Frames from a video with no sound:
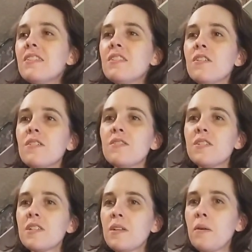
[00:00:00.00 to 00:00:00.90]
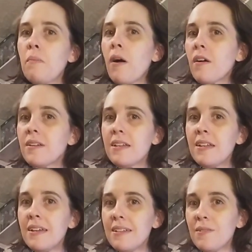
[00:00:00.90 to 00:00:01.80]
there's a part in
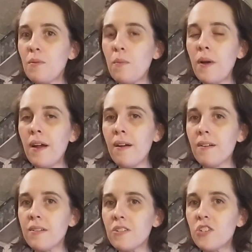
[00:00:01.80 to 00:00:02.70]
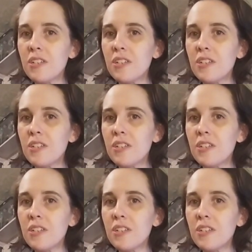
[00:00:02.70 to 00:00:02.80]
it where